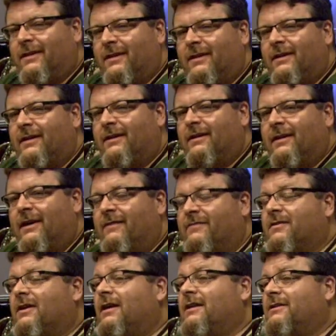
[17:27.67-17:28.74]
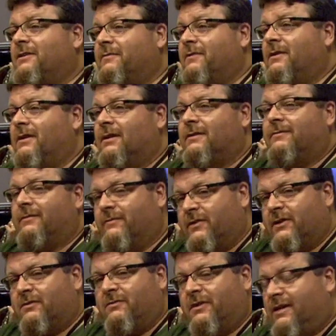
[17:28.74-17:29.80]
Uh, I've got Jiffy DOS for
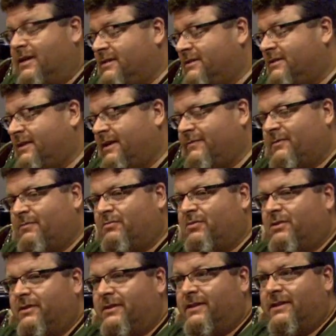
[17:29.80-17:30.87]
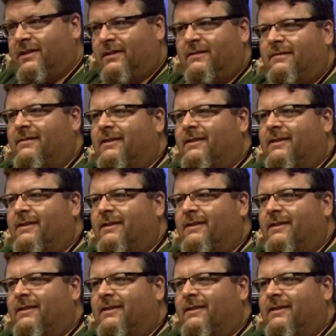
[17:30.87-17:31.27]
the Victoria. I just haven't put it in.